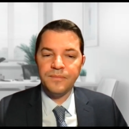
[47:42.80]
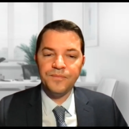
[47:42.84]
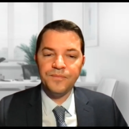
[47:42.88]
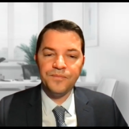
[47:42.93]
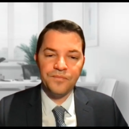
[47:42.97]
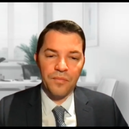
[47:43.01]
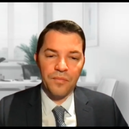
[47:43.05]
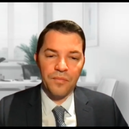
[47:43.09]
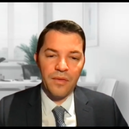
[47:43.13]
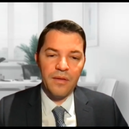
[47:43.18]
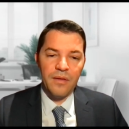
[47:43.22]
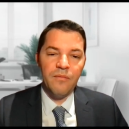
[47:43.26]

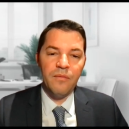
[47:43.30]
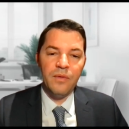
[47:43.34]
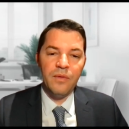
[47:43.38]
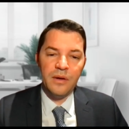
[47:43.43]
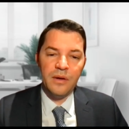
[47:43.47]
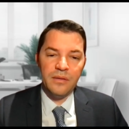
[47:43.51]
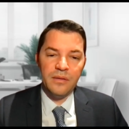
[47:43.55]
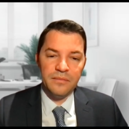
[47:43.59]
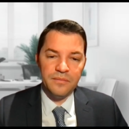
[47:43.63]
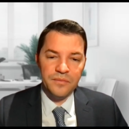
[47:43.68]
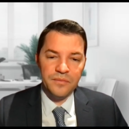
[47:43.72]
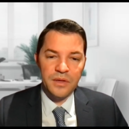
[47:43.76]
Mm,
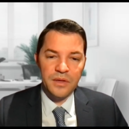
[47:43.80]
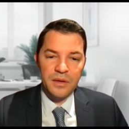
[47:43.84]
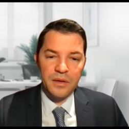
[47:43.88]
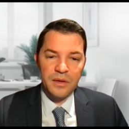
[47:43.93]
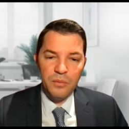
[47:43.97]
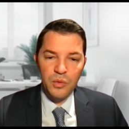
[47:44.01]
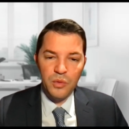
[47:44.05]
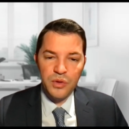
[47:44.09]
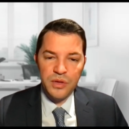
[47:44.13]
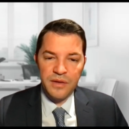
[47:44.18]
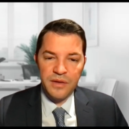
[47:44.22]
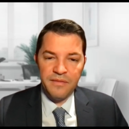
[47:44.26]
where mm,
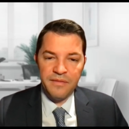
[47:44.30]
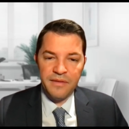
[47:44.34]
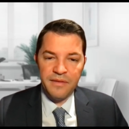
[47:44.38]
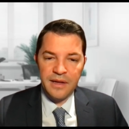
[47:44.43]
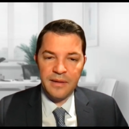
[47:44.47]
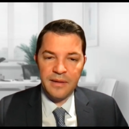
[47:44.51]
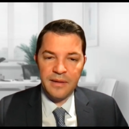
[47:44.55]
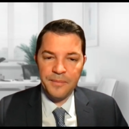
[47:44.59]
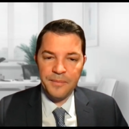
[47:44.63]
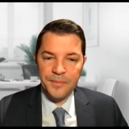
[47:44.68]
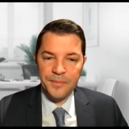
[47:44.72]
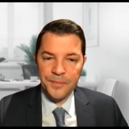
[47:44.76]

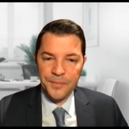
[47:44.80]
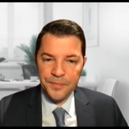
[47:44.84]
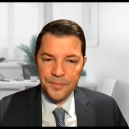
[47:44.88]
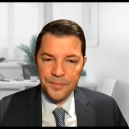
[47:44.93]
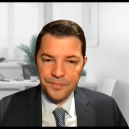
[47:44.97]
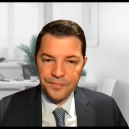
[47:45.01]
Mustafa